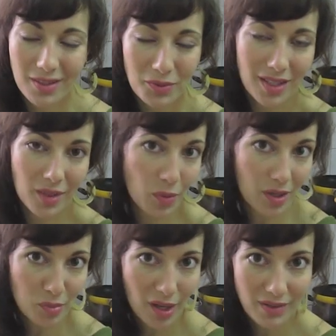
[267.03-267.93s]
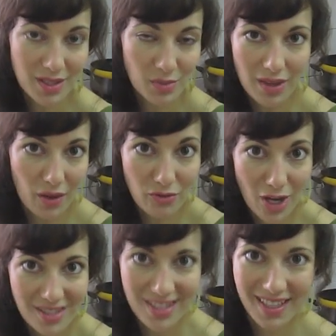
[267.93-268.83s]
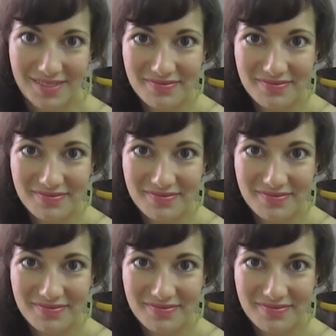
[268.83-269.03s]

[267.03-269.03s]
And really, what are brownies without frosting?